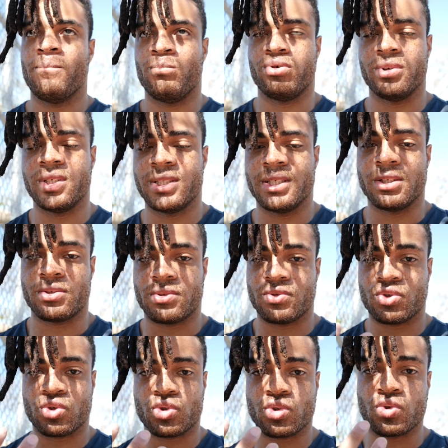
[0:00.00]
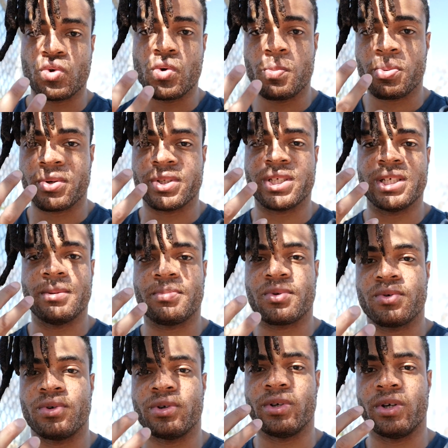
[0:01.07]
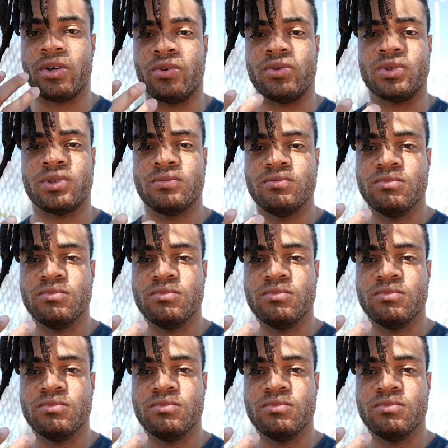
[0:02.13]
breathe in super deep through your nose